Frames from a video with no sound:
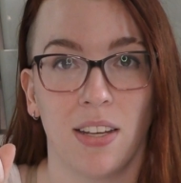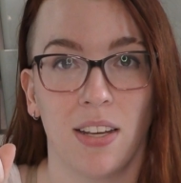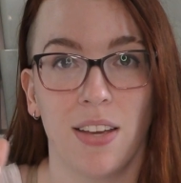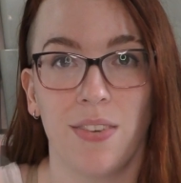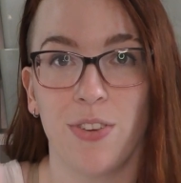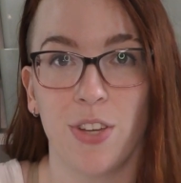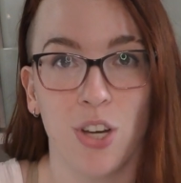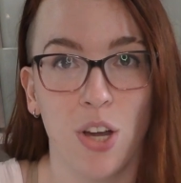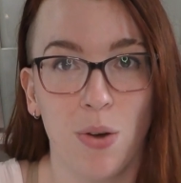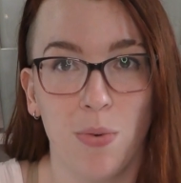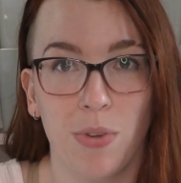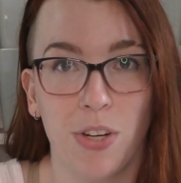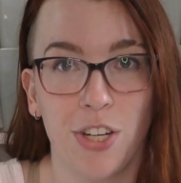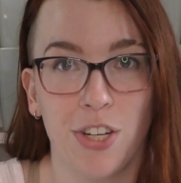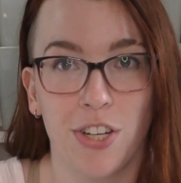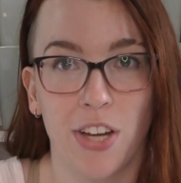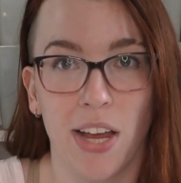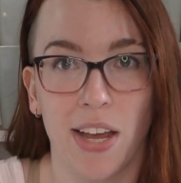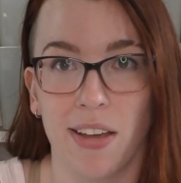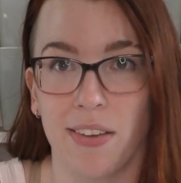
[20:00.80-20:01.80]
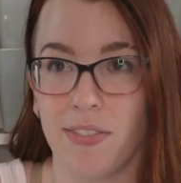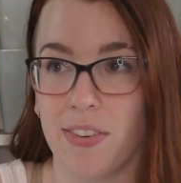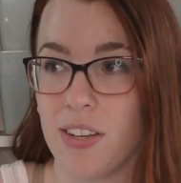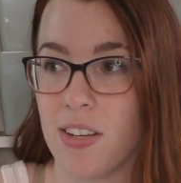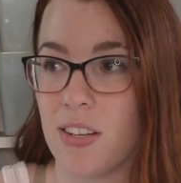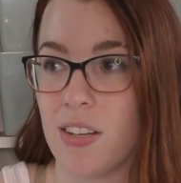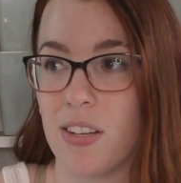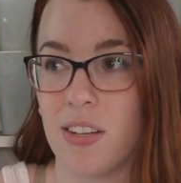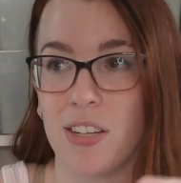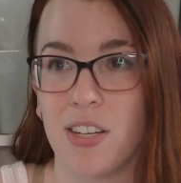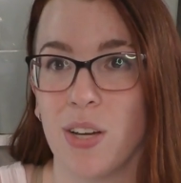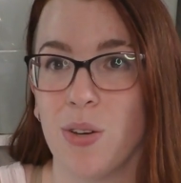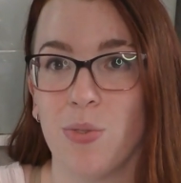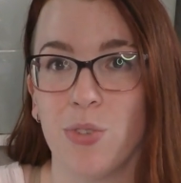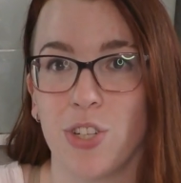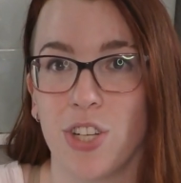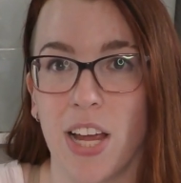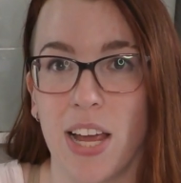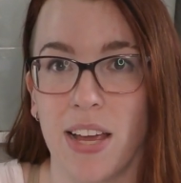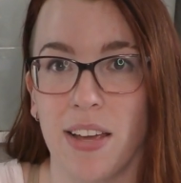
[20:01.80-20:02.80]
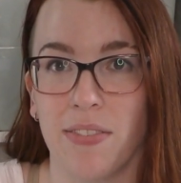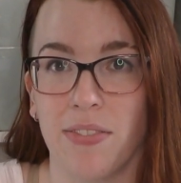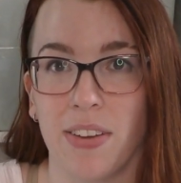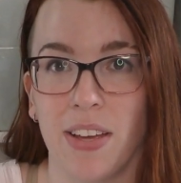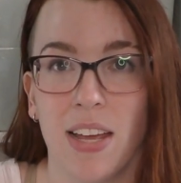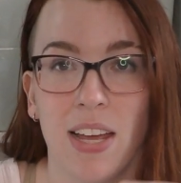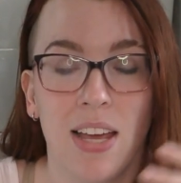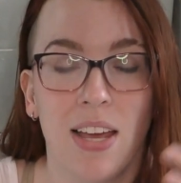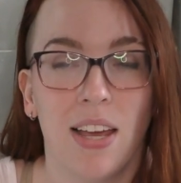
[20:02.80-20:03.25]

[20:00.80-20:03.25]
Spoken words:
If you don't want to shave, don't shave.